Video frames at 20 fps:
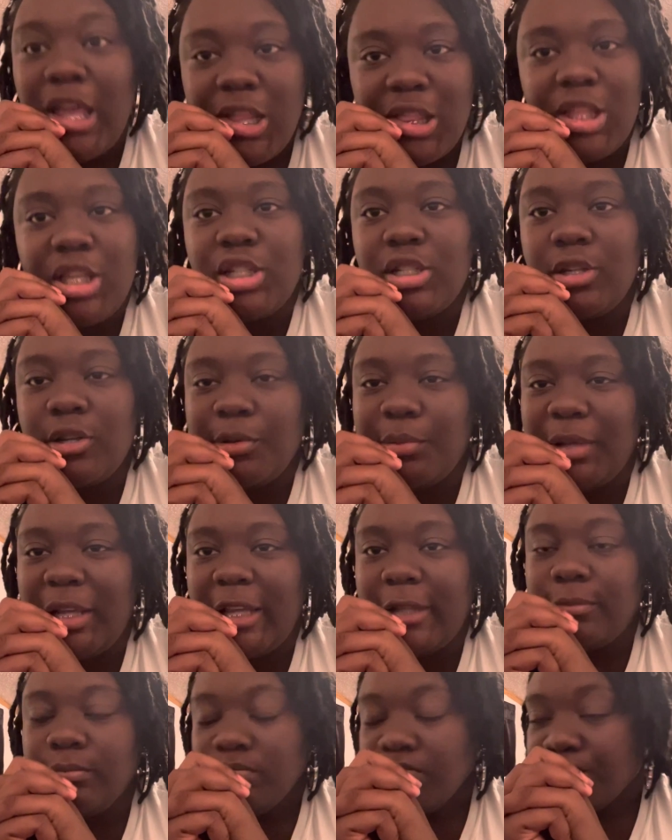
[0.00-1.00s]
there's no
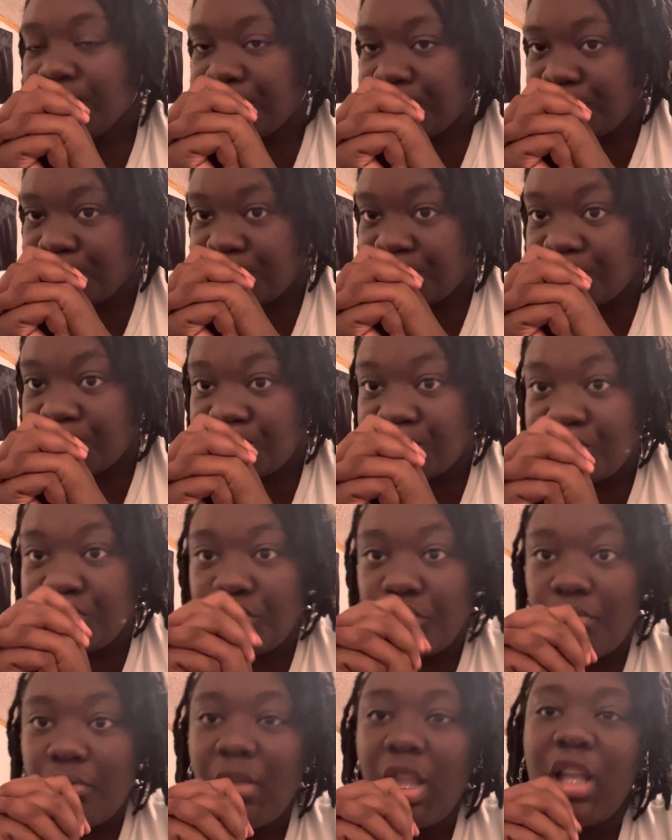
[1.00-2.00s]
way.
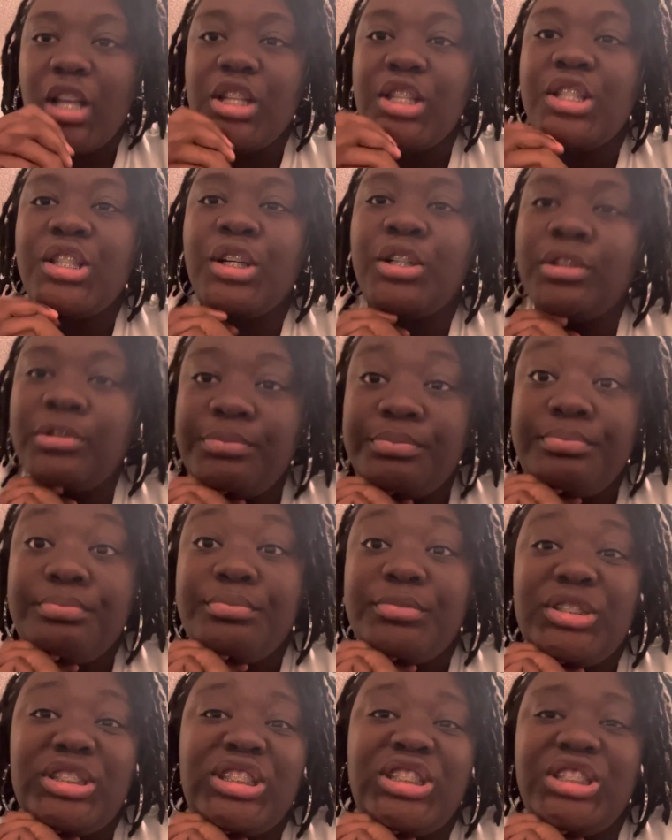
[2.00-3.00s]
So
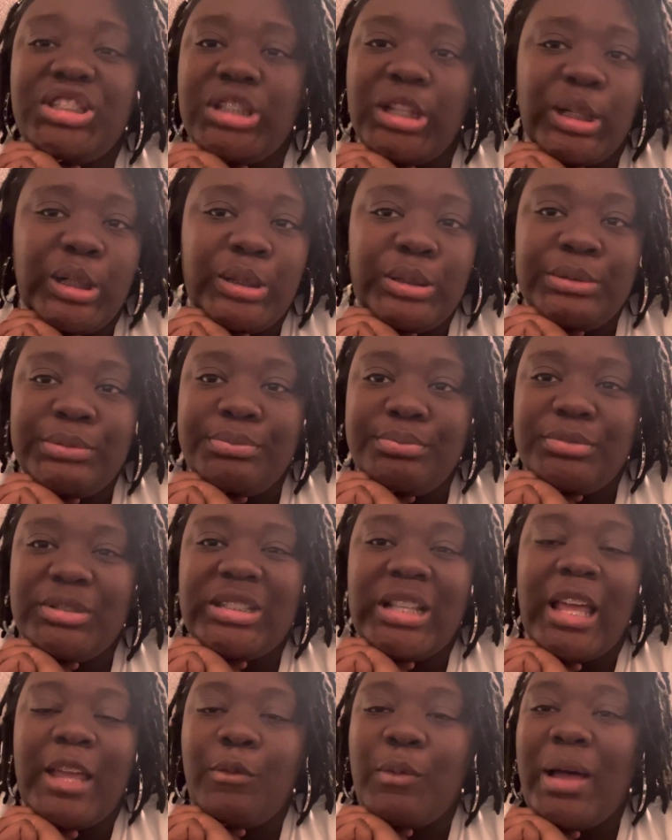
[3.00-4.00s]
she still was
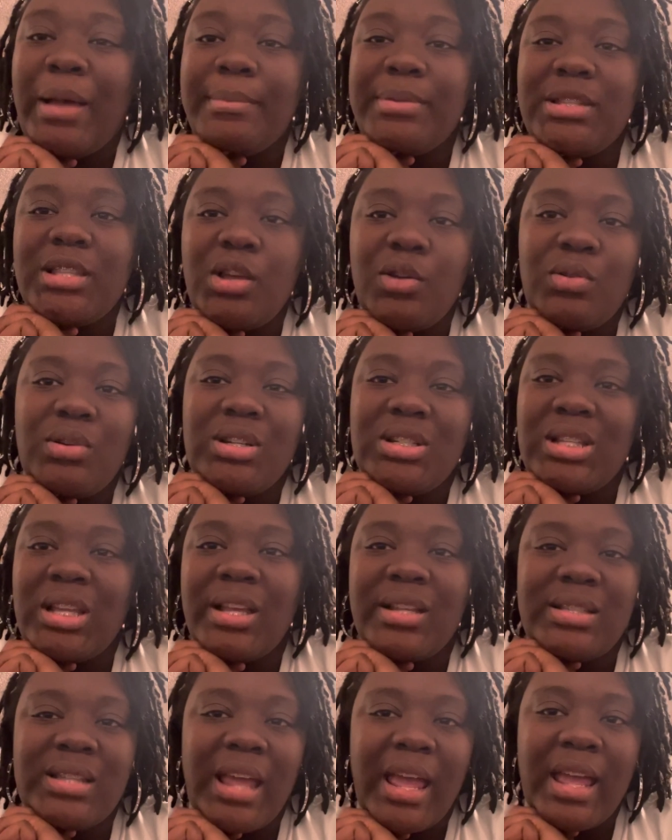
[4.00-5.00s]
like, well, I'm still going to take
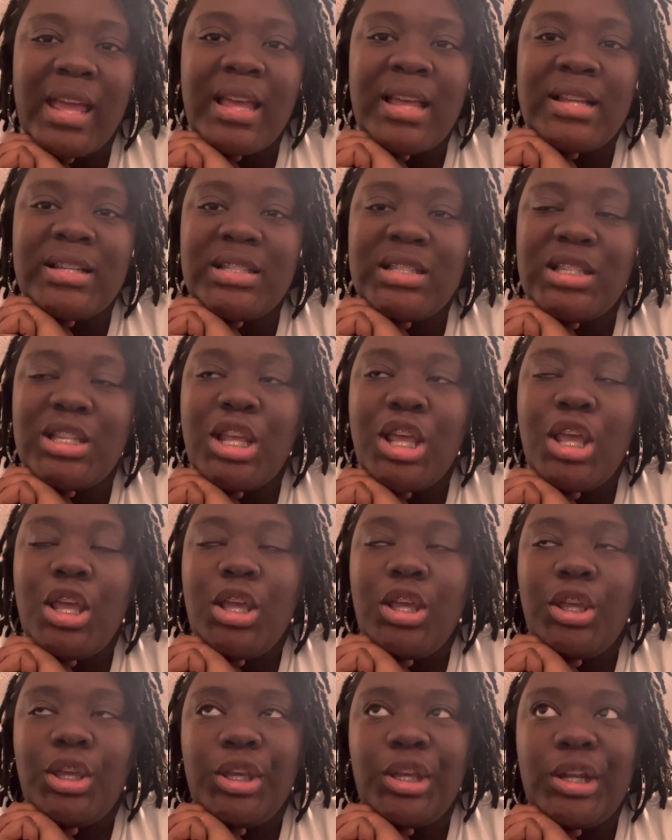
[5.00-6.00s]
a test.
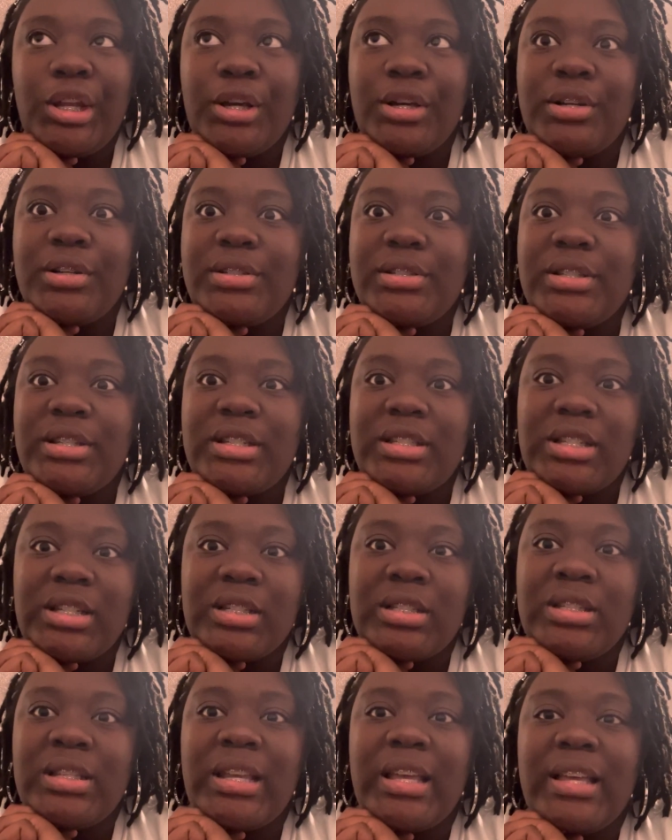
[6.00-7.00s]
You know, so I took
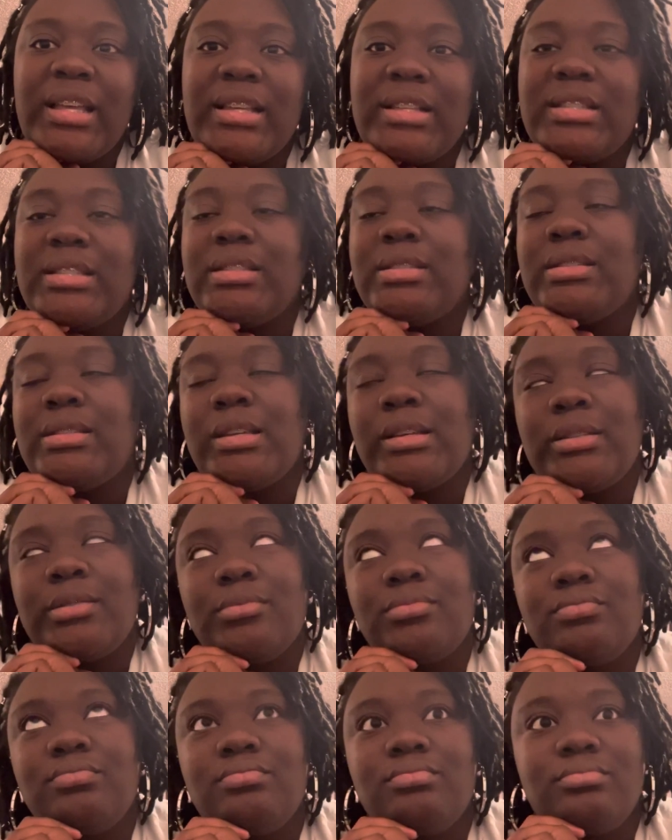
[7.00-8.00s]
the test, took
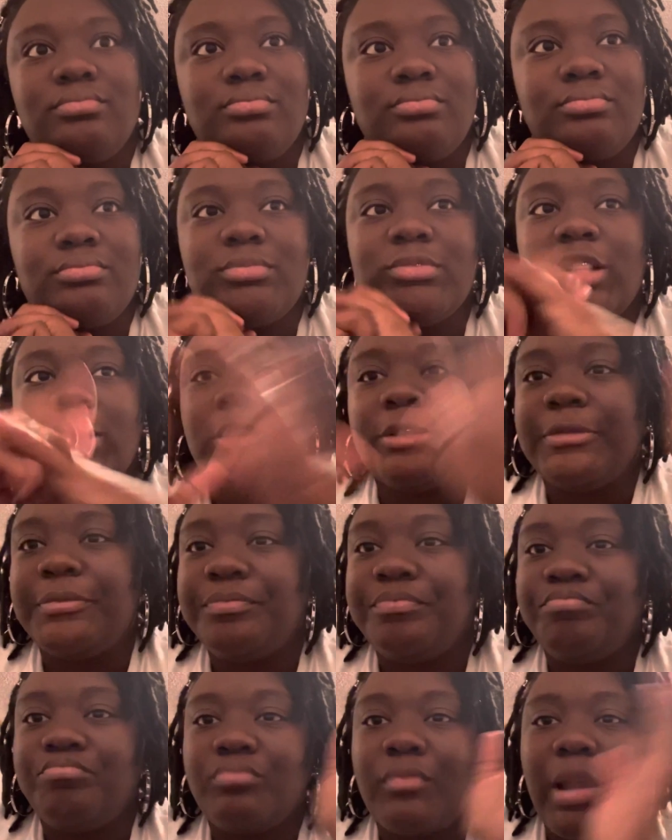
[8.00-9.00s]

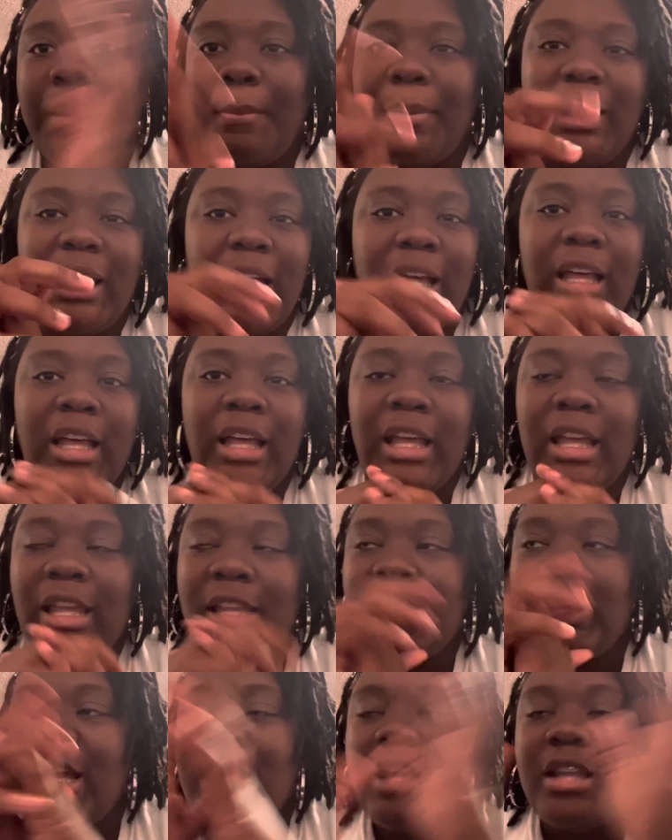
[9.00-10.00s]

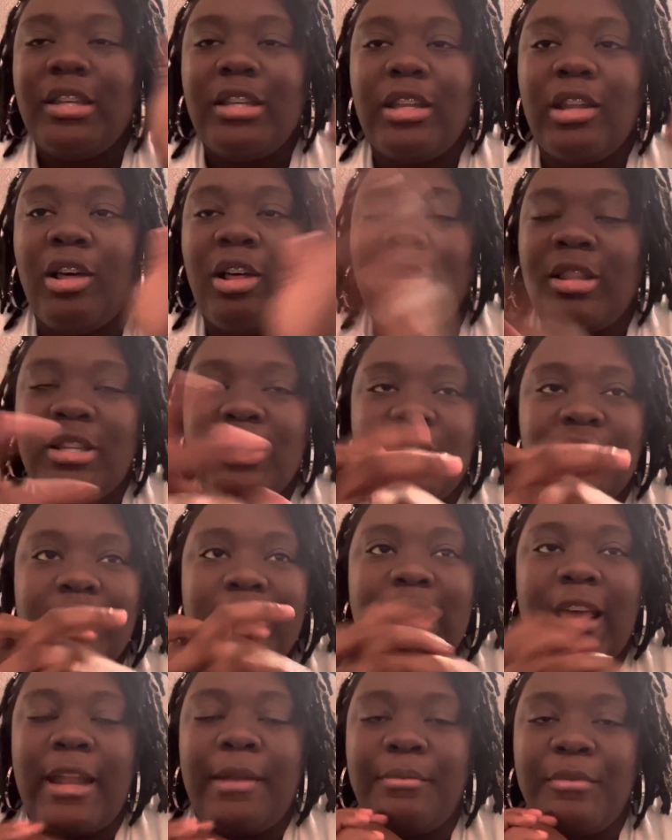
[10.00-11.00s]
blood, did all this to
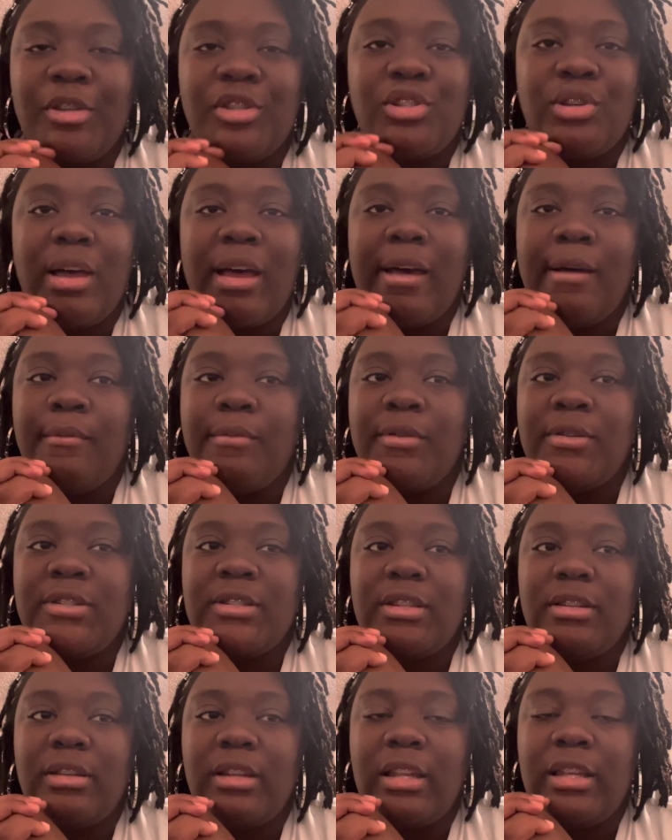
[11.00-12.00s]
try to make sure I
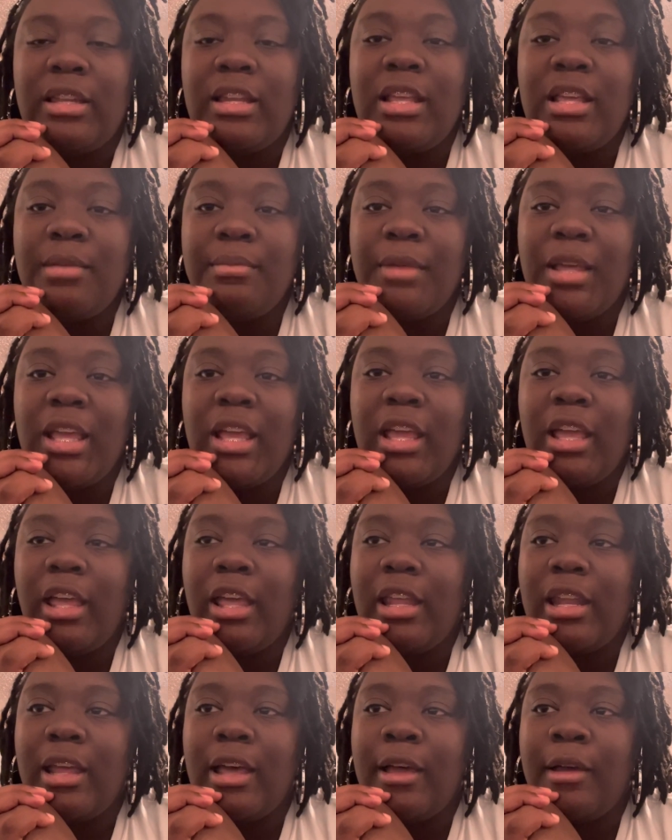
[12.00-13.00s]
wasn't anemic
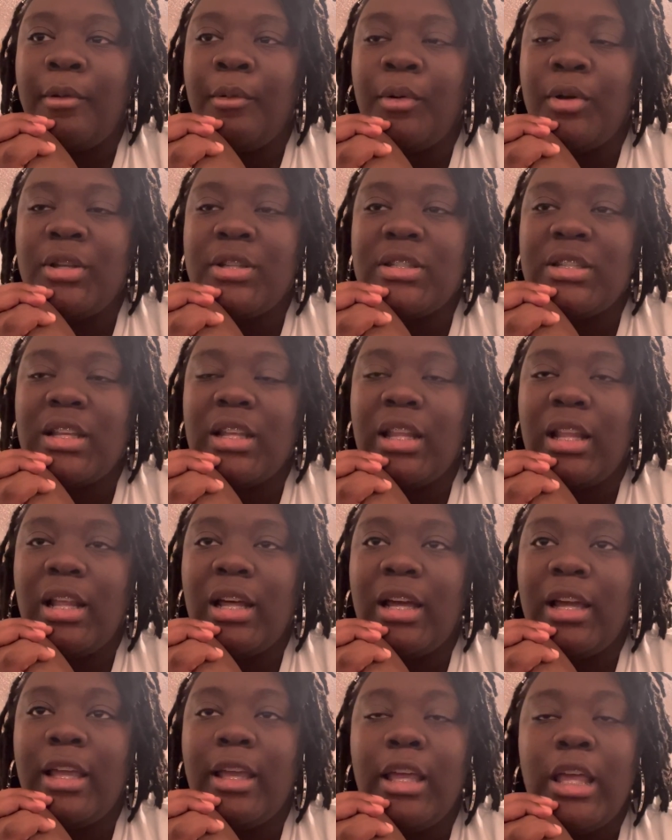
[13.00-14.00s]
and I wasn't
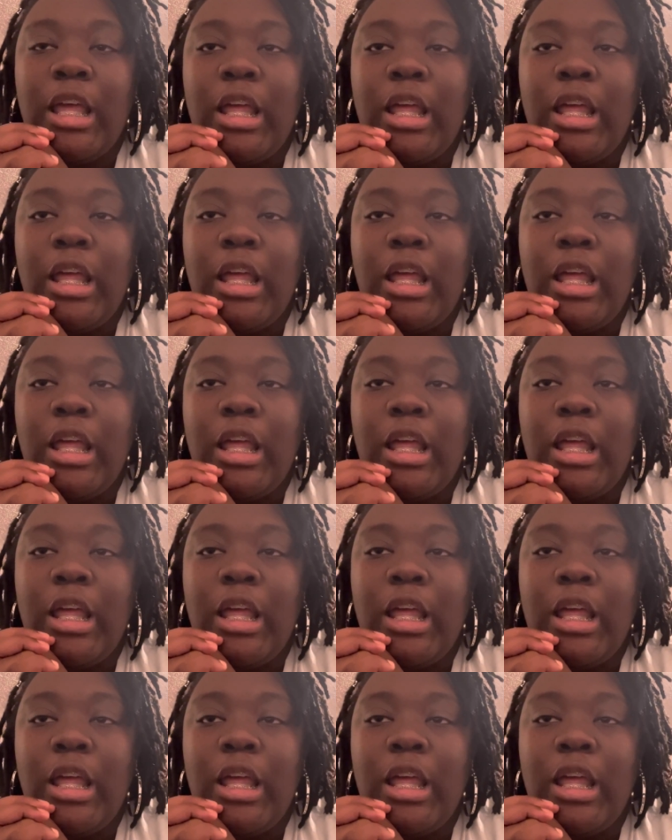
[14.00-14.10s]
like